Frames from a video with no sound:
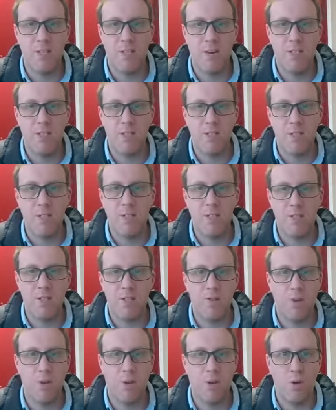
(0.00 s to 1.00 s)
reached the ears
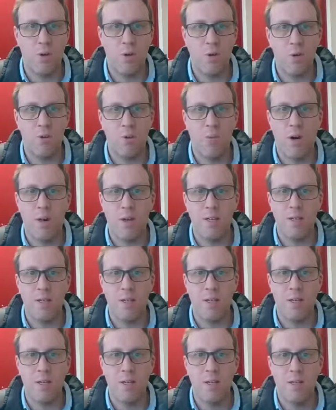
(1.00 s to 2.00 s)
of the Lord Almighty.